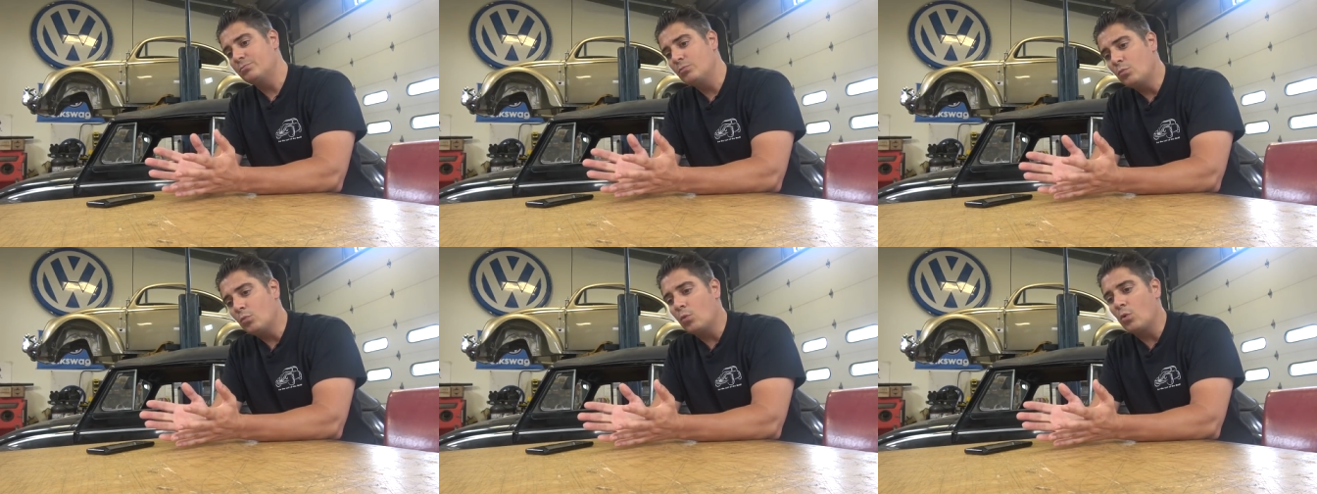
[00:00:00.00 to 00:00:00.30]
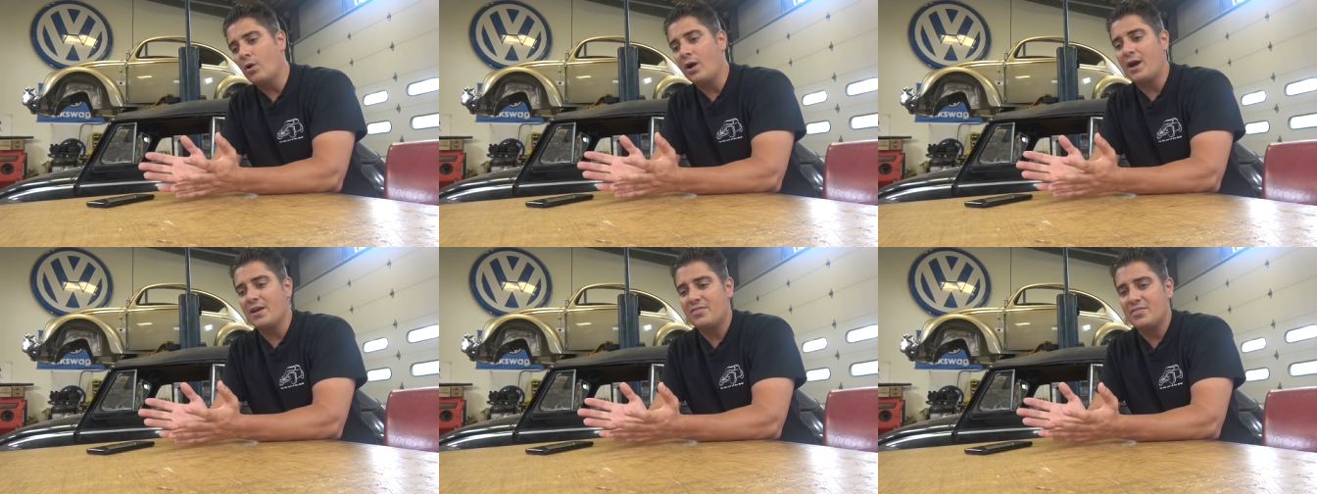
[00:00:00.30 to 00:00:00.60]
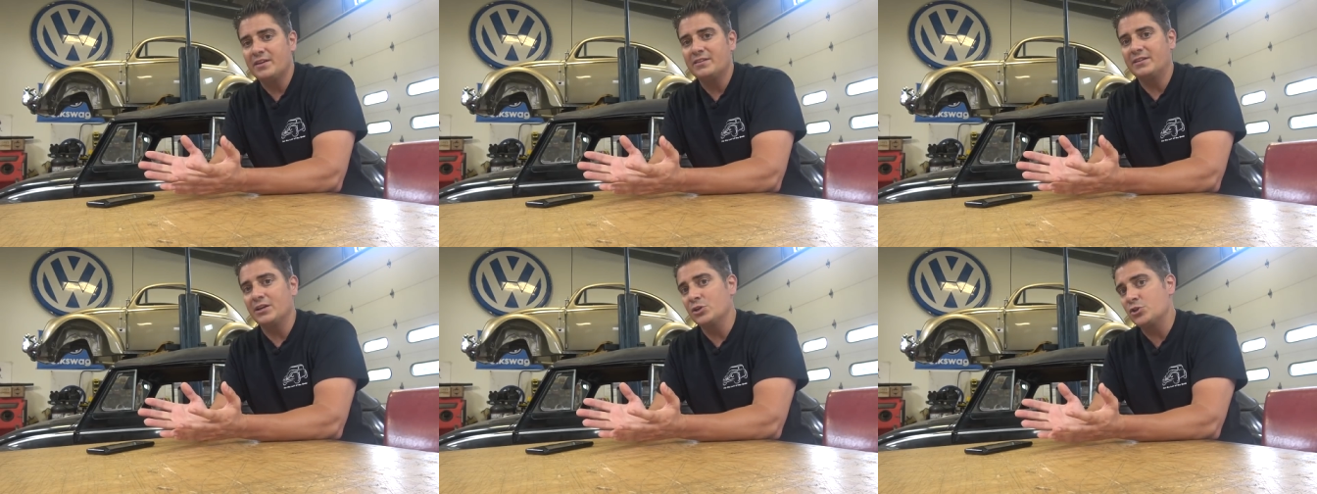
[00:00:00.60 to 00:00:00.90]
where I
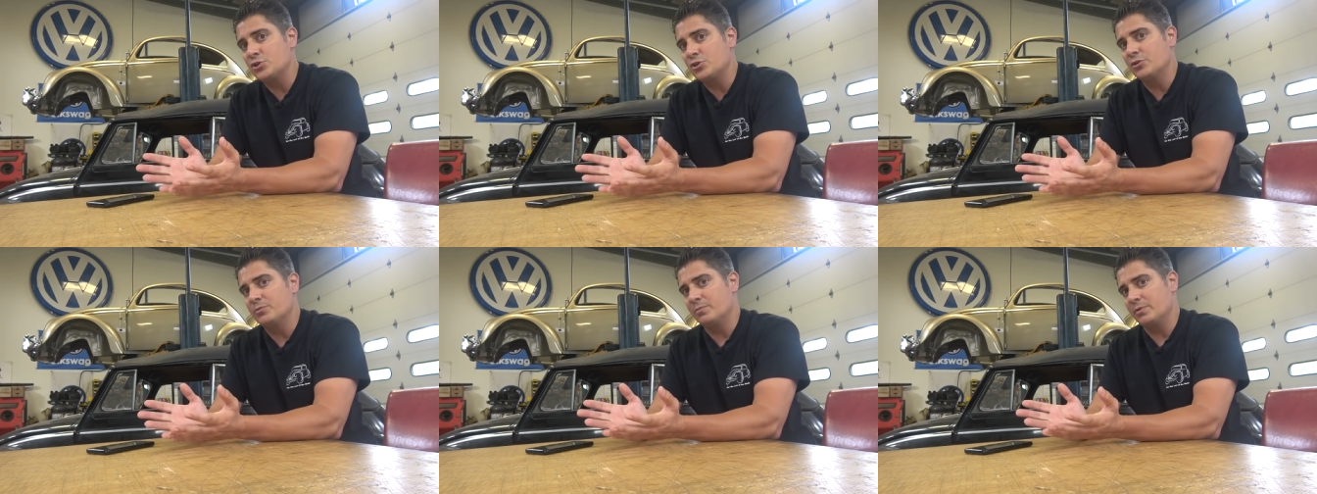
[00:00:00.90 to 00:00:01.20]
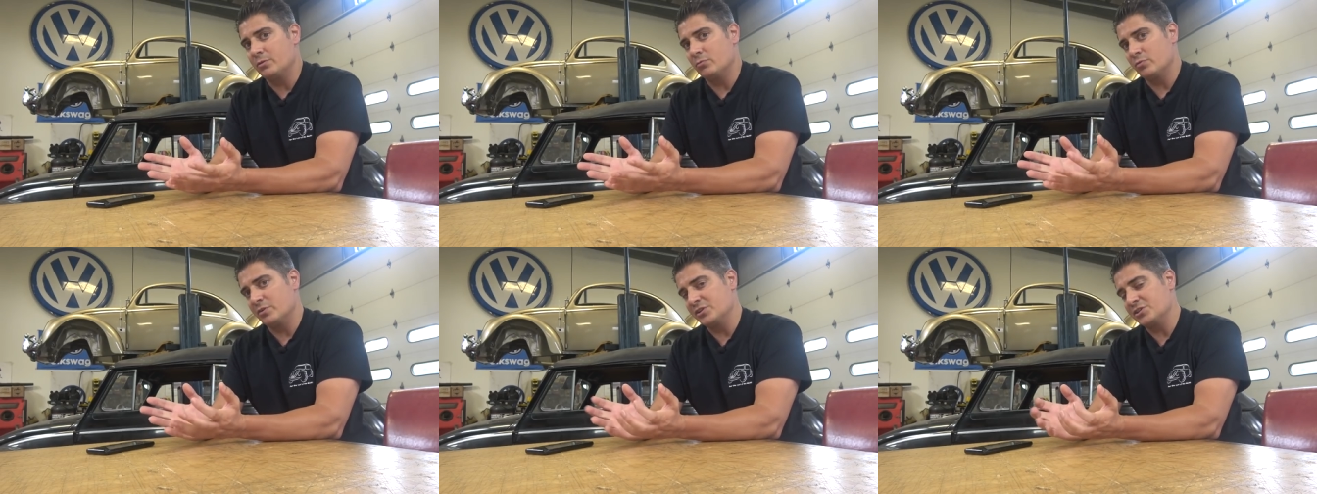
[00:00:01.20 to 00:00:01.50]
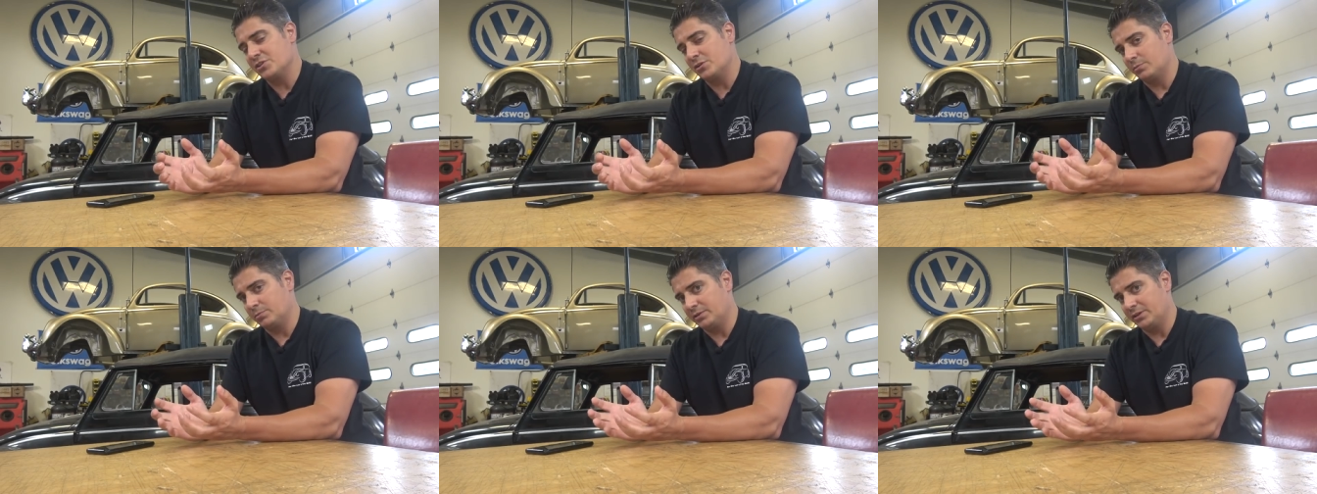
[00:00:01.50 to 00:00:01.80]
think they should be
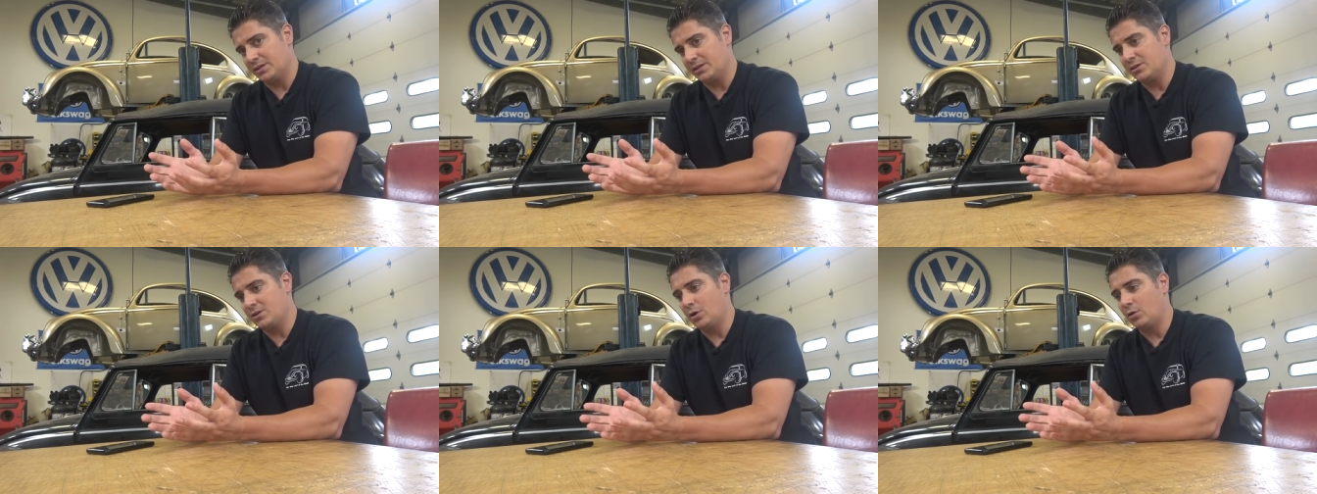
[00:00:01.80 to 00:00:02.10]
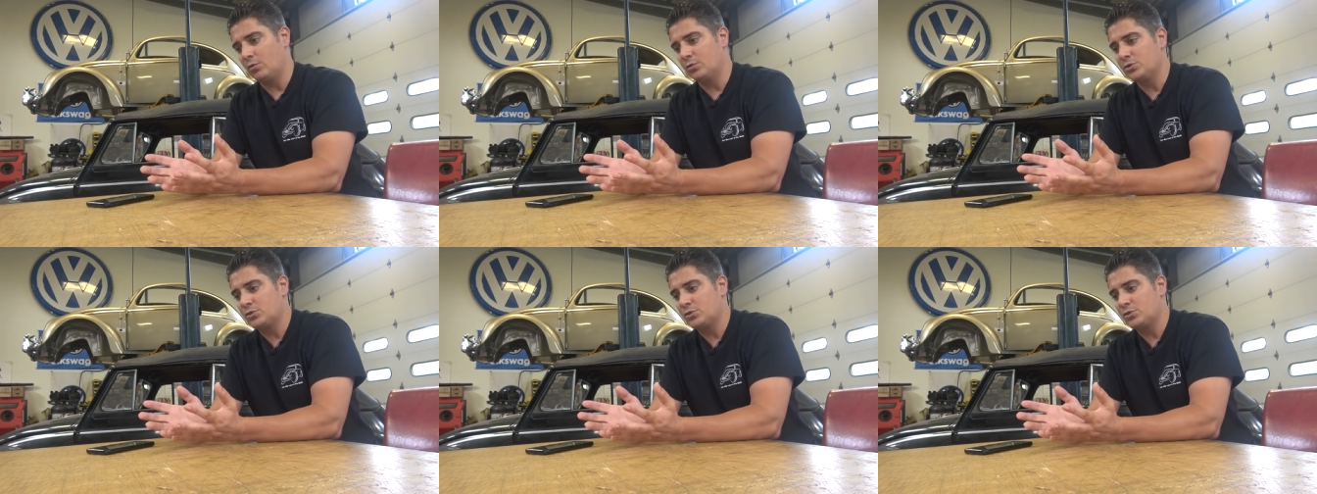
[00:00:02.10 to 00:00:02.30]
reasonably, you know,